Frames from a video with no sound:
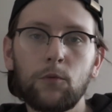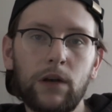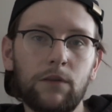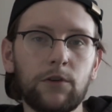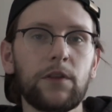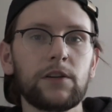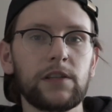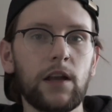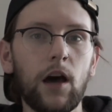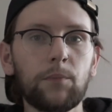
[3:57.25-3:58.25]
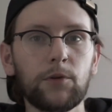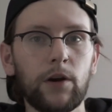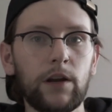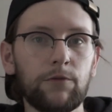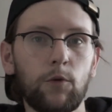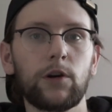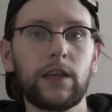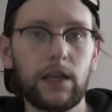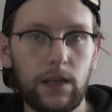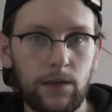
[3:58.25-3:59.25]
whenever there's an upgrade for
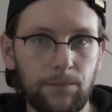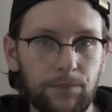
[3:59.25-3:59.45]
Kitty.